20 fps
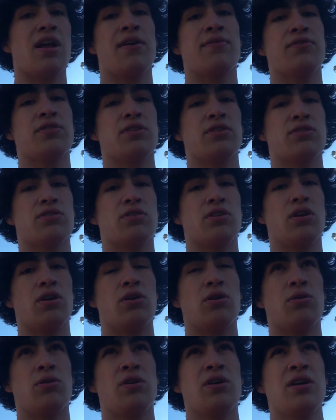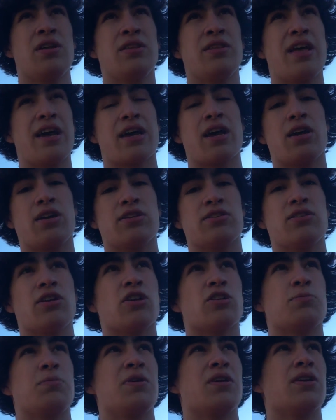left. So that kind of
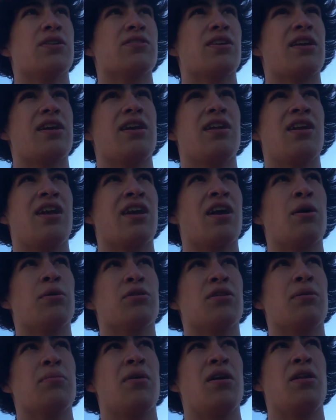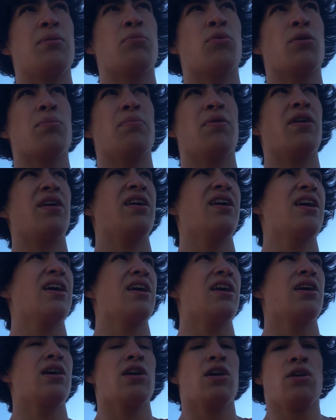sucks because I can't hang out with them anymore. But
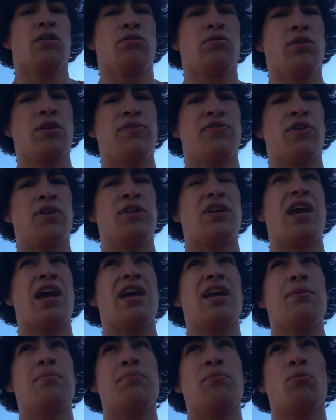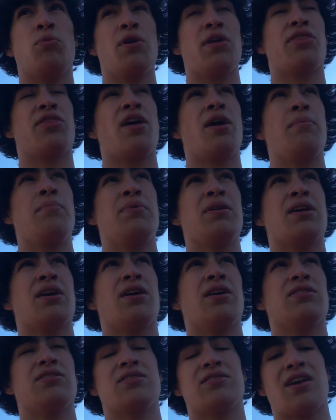really fun day with them
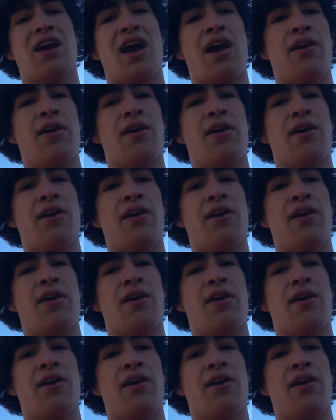because it's